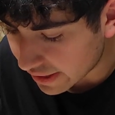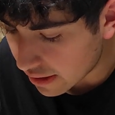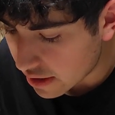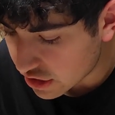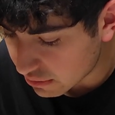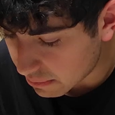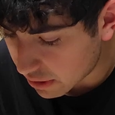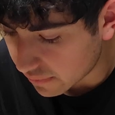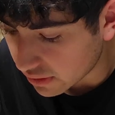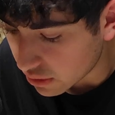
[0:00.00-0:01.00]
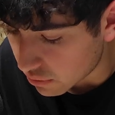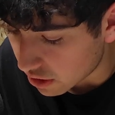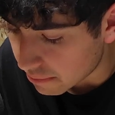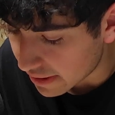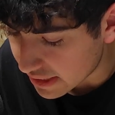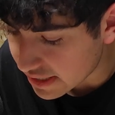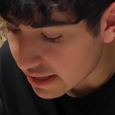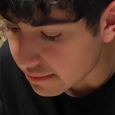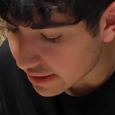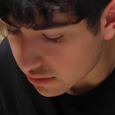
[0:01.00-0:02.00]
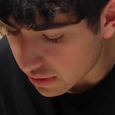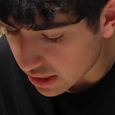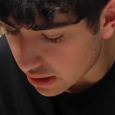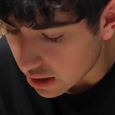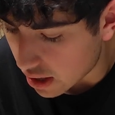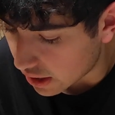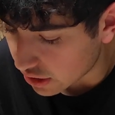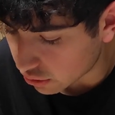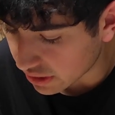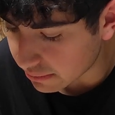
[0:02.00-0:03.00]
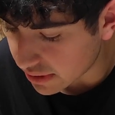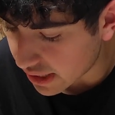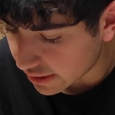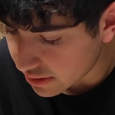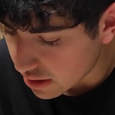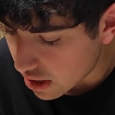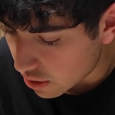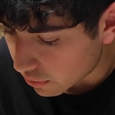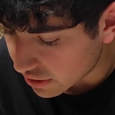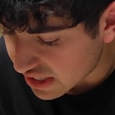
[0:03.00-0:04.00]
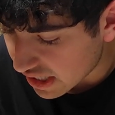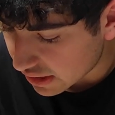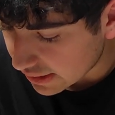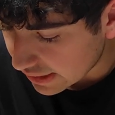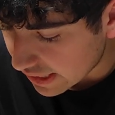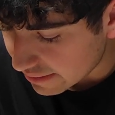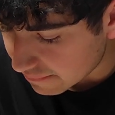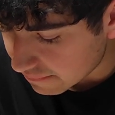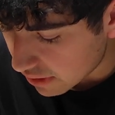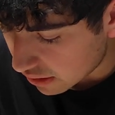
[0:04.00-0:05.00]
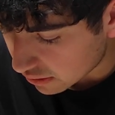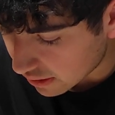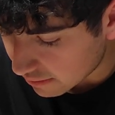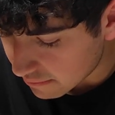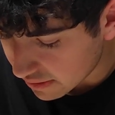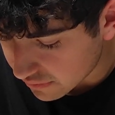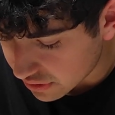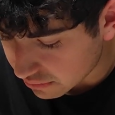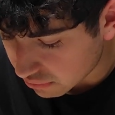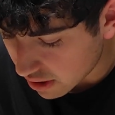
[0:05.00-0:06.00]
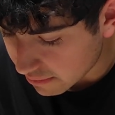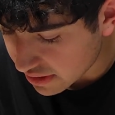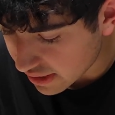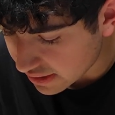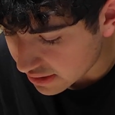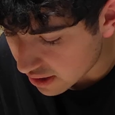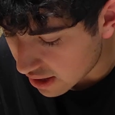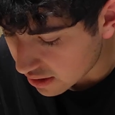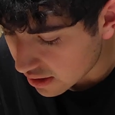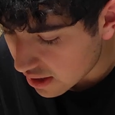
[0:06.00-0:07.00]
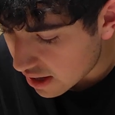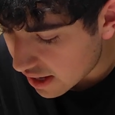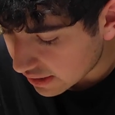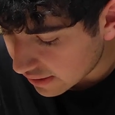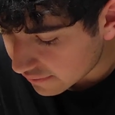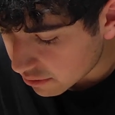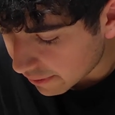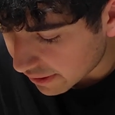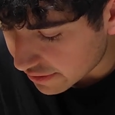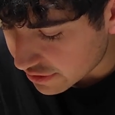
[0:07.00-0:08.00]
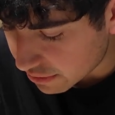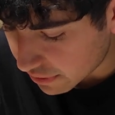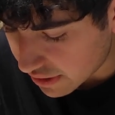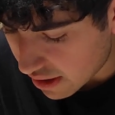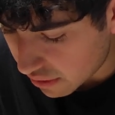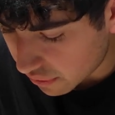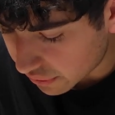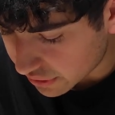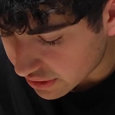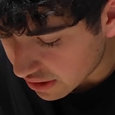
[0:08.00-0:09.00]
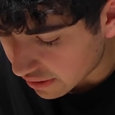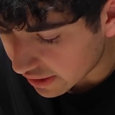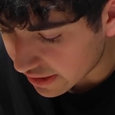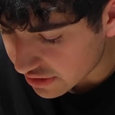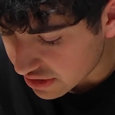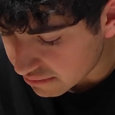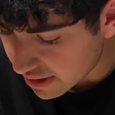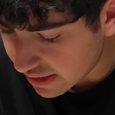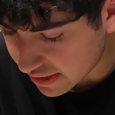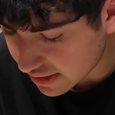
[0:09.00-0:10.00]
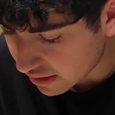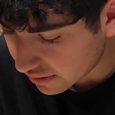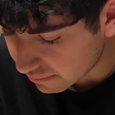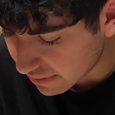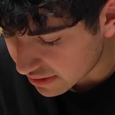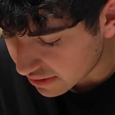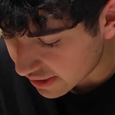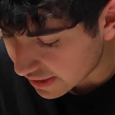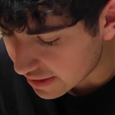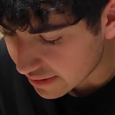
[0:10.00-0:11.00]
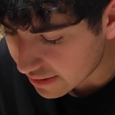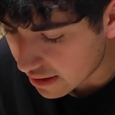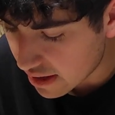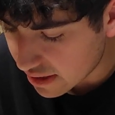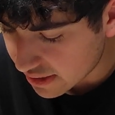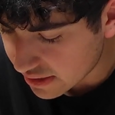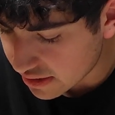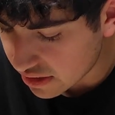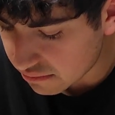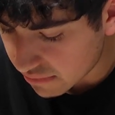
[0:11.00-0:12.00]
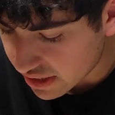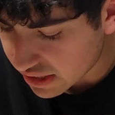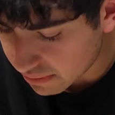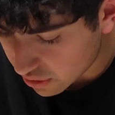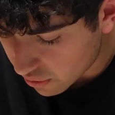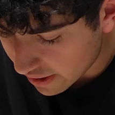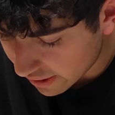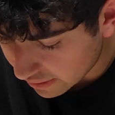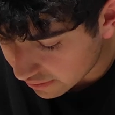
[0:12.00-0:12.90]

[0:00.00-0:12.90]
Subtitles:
She'll be perfectly well by this time next week. Are you going upstairs? Will you tell her that I'll come if she'll promise not to talk? I left her because she would not hold her tongue, and she must. Tell her Mr. Kenneth says she must be quiet."